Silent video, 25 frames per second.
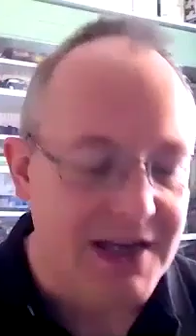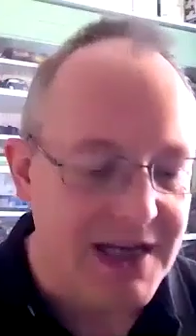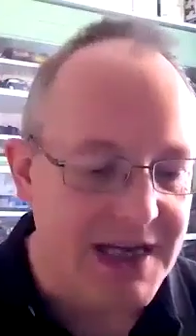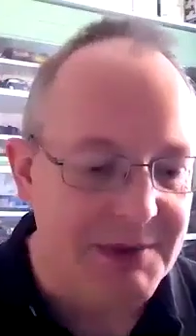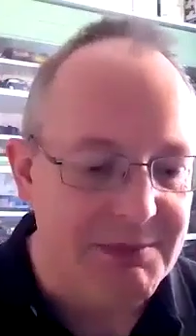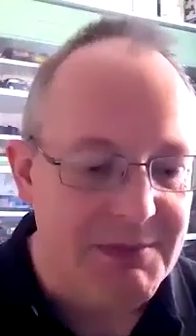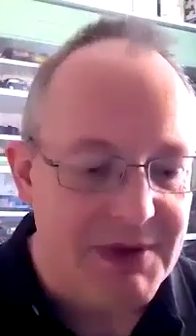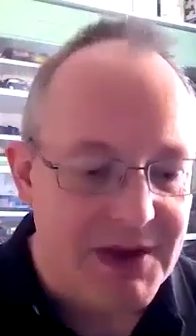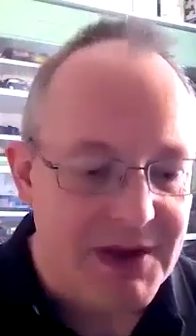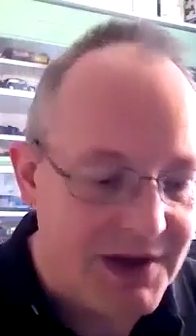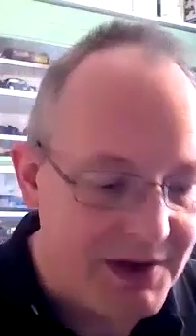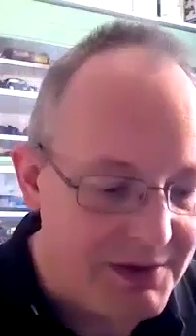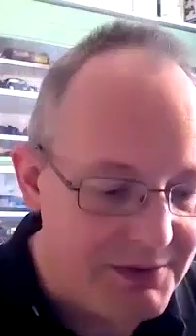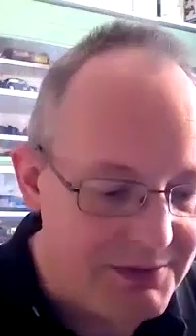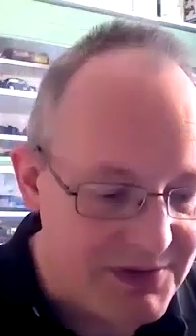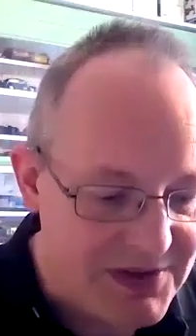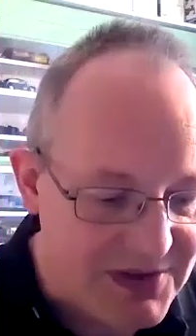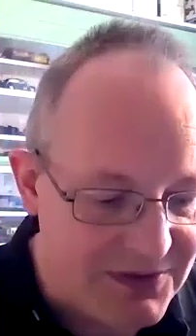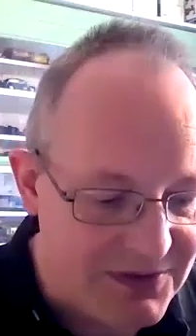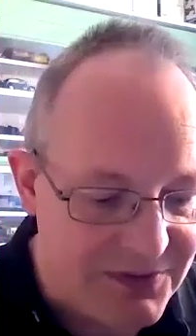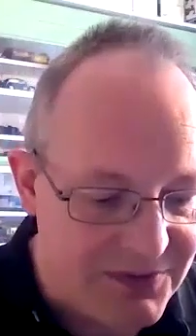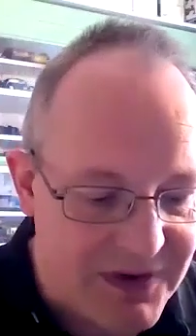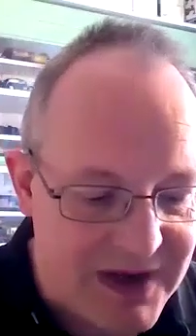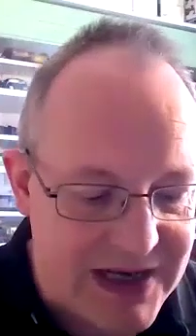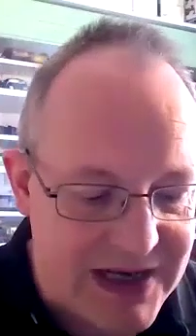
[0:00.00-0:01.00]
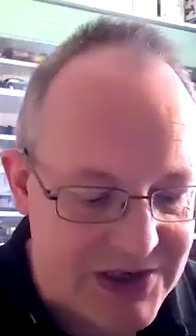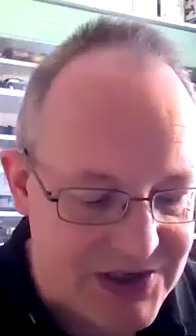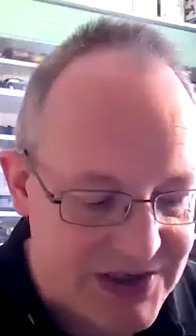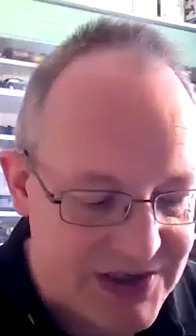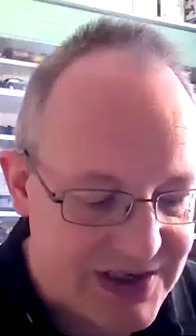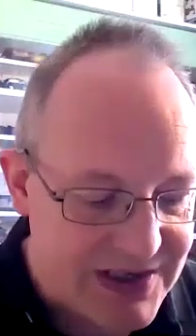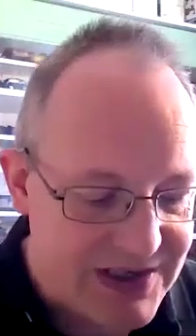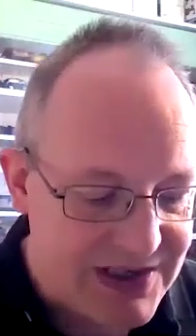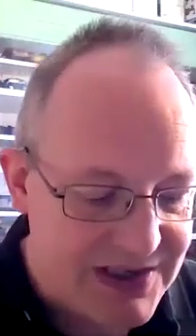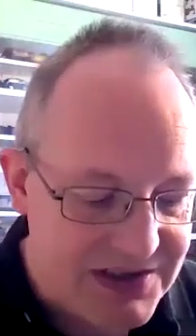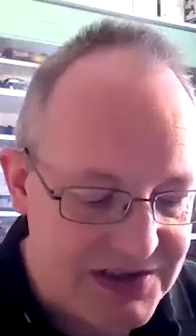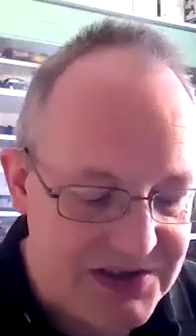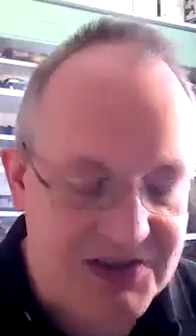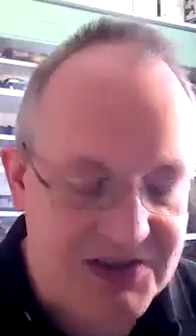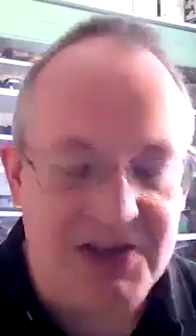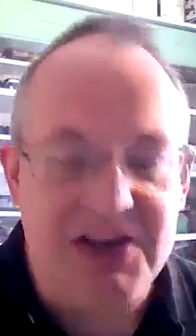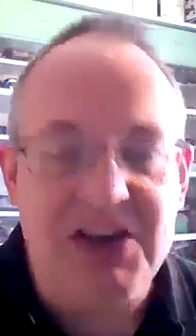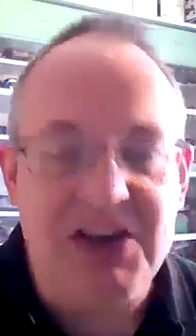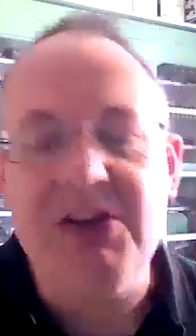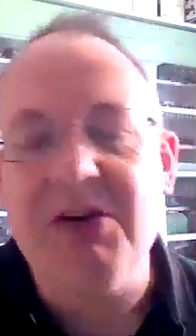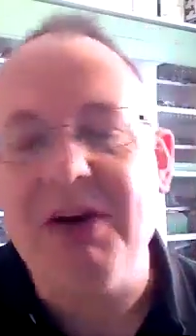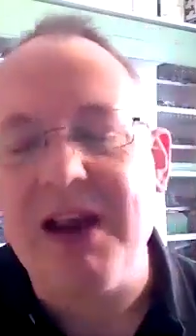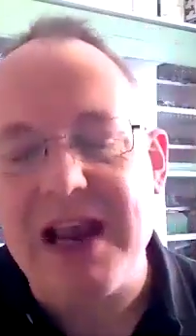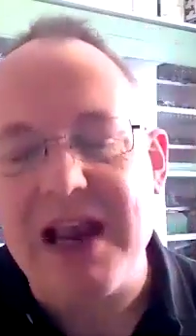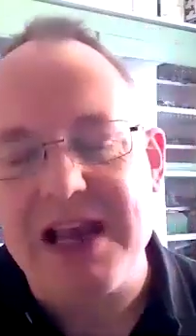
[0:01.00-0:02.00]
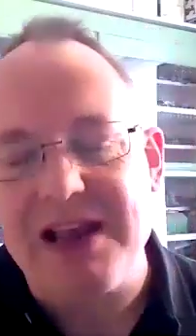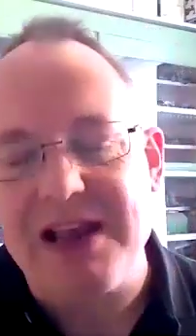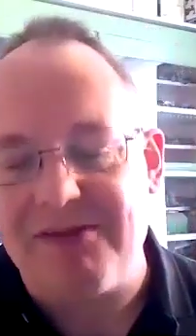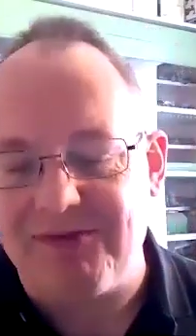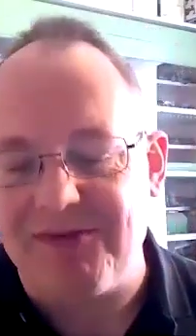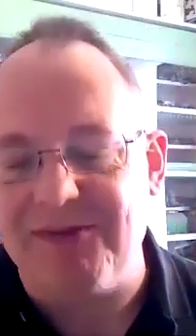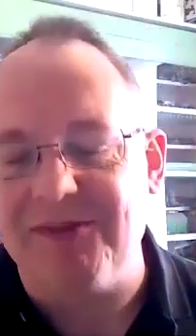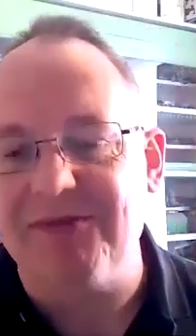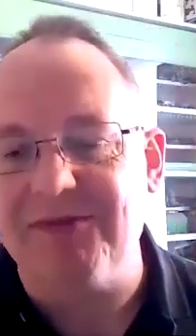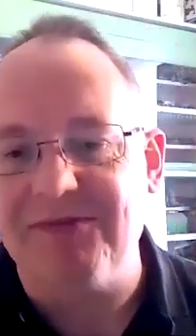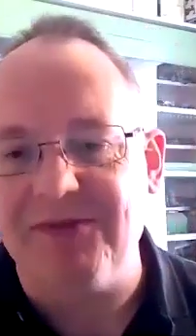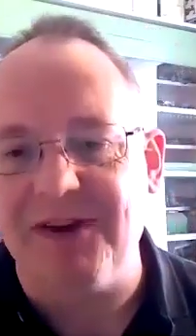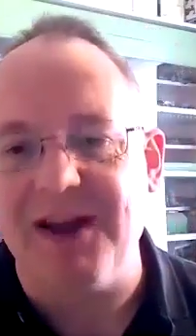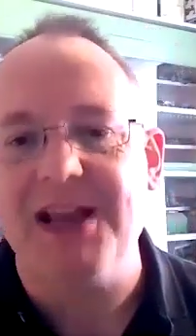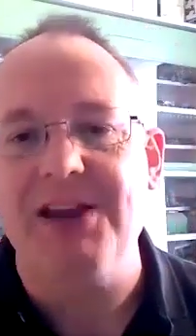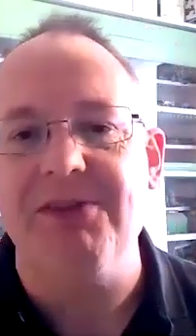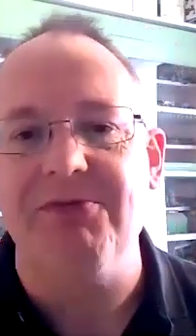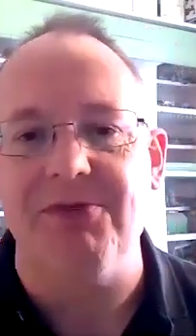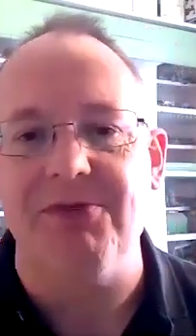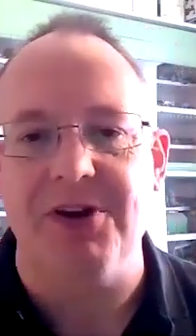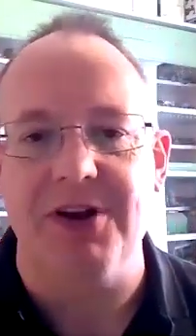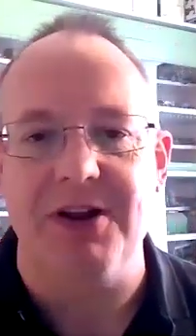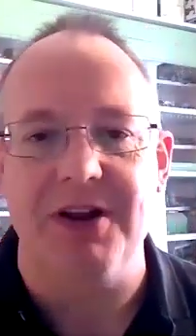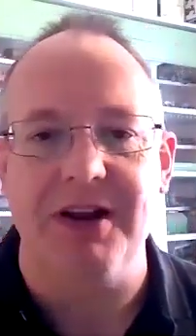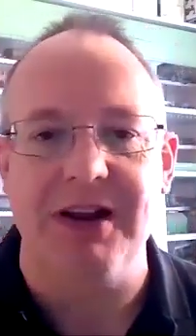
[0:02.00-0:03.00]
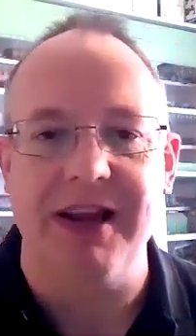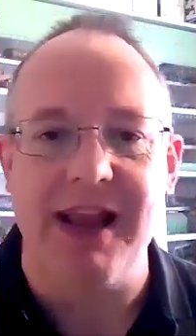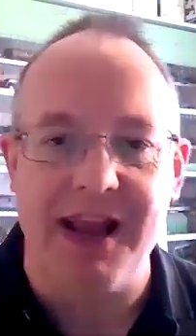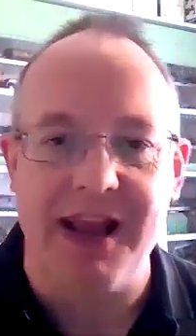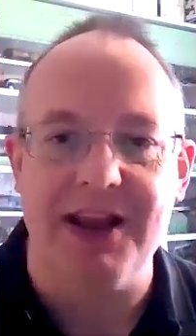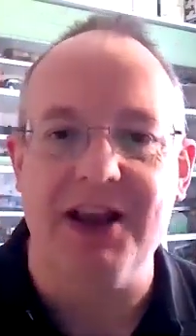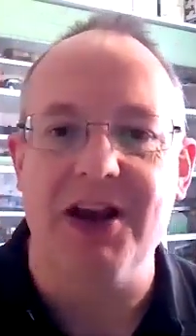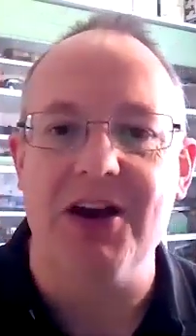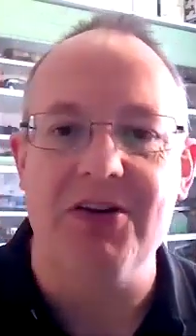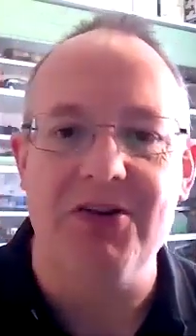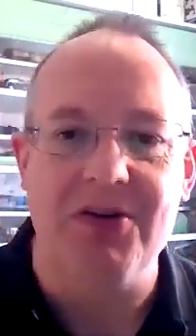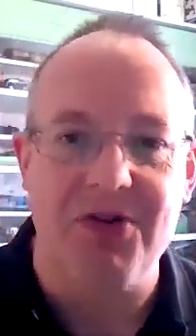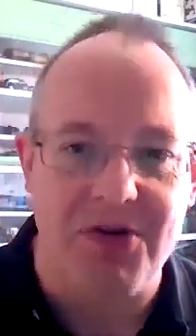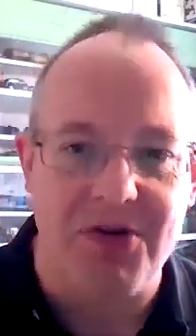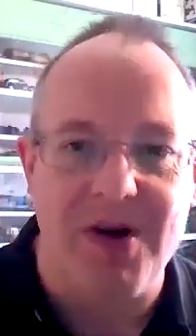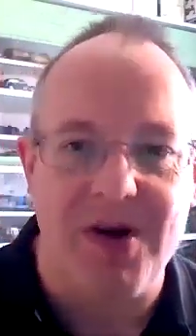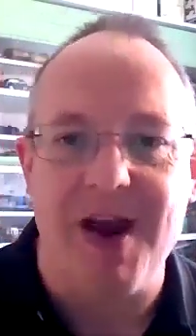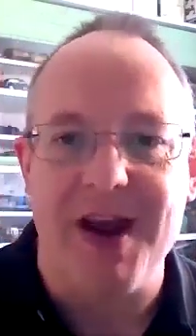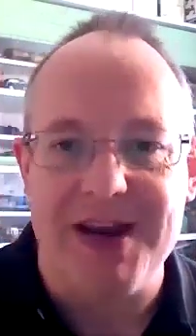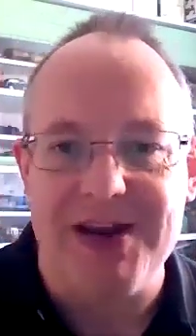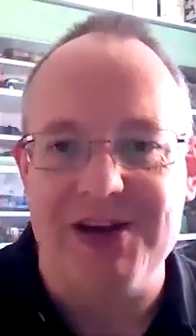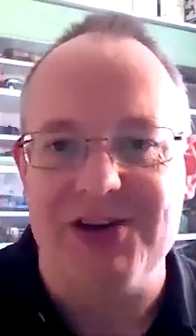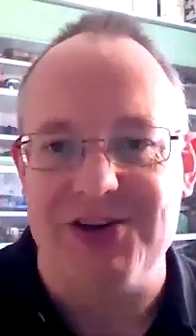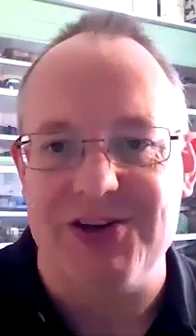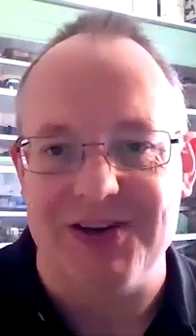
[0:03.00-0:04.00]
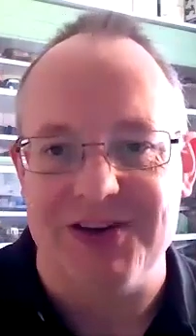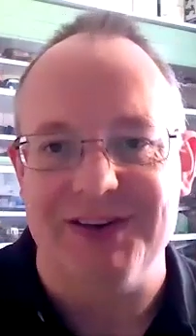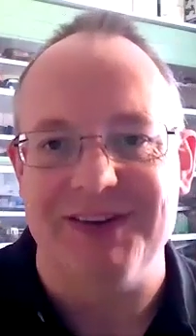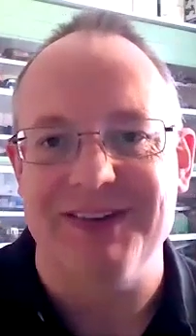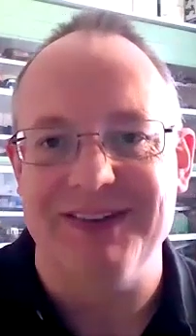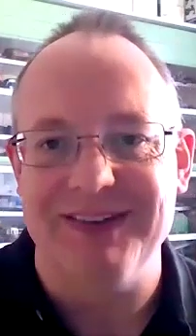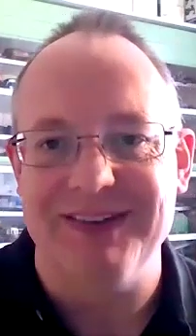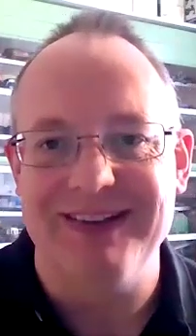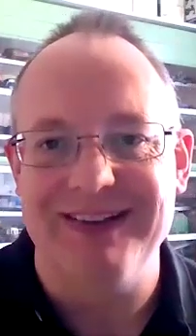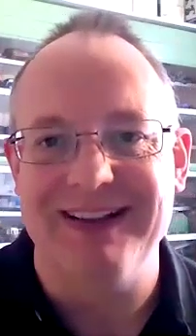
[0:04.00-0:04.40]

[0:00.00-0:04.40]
To finish, do you have a favorite Lego creation?